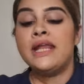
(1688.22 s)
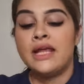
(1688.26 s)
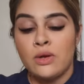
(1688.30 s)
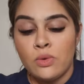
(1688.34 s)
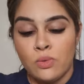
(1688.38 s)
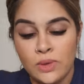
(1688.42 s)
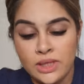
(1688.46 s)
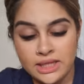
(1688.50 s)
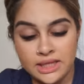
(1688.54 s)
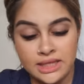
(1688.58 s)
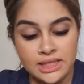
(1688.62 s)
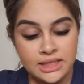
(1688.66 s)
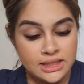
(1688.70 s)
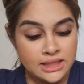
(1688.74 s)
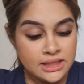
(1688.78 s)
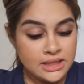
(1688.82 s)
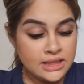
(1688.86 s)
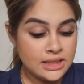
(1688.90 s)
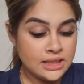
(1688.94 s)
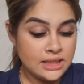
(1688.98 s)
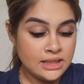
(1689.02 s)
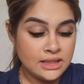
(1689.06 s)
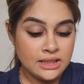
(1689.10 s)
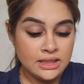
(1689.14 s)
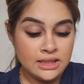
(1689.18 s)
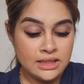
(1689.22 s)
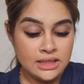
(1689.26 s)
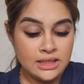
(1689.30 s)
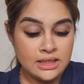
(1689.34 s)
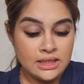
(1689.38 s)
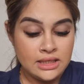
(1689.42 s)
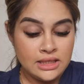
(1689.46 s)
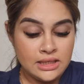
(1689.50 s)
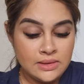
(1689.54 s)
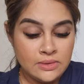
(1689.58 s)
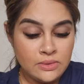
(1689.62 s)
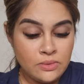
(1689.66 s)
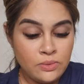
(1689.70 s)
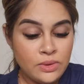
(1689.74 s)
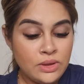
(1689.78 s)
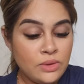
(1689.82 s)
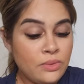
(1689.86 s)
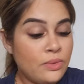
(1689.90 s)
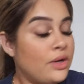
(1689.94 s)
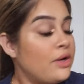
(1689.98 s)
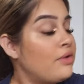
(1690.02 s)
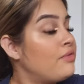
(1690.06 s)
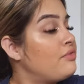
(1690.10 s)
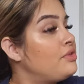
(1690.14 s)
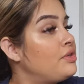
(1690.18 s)
it with the with
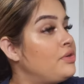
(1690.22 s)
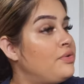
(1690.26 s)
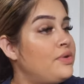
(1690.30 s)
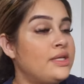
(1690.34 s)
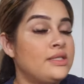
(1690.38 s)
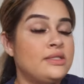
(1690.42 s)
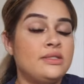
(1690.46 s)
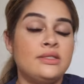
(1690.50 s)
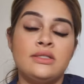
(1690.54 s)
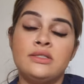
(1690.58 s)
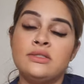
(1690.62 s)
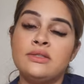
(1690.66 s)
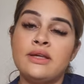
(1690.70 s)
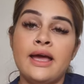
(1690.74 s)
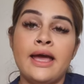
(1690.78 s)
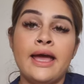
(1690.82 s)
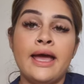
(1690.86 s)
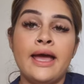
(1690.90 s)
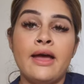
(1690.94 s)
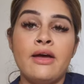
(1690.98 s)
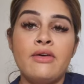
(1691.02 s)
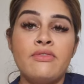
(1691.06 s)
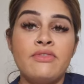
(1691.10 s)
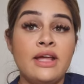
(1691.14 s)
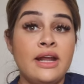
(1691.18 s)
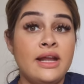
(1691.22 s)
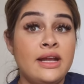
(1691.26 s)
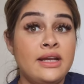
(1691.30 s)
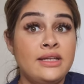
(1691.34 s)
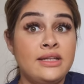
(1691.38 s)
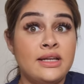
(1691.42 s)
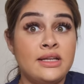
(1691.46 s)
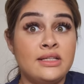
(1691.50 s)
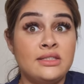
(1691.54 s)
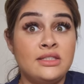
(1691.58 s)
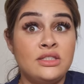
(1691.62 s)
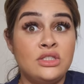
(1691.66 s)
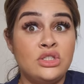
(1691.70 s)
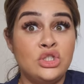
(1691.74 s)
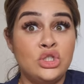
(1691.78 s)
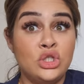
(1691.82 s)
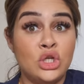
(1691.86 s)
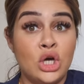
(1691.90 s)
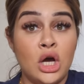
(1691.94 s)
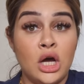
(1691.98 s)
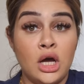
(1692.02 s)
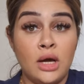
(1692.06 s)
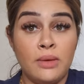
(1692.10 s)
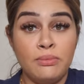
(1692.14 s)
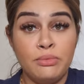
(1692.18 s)
one of the dressers I have and it does
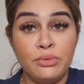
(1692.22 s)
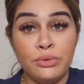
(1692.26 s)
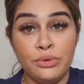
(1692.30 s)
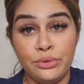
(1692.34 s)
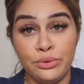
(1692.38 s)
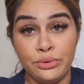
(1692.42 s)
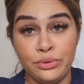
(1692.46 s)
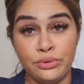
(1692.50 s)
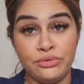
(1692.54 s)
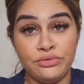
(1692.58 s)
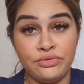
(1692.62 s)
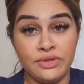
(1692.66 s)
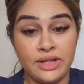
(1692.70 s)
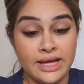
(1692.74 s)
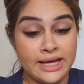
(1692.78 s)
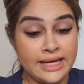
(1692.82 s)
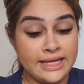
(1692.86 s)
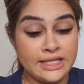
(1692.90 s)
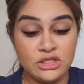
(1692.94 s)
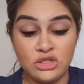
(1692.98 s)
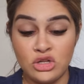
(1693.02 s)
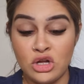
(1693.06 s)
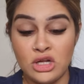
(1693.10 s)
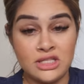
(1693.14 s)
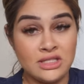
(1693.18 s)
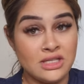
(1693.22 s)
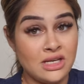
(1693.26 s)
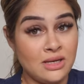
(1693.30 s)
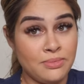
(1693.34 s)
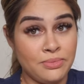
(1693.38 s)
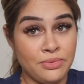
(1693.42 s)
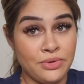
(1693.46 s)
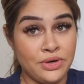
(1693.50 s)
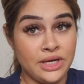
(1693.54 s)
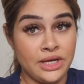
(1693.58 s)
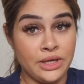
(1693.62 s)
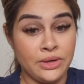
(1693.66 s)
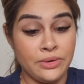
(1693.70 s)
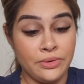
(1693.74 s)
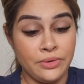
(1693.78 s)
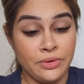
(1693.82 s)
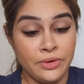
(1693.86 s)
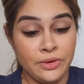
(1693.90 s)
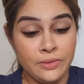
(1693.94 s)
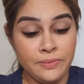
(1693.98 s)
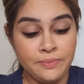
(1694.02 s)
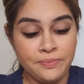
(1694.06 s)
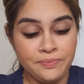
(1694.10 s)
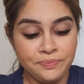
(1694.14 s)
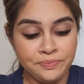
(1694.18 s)
not move. Like it's not slippery at
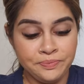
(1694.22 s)
all.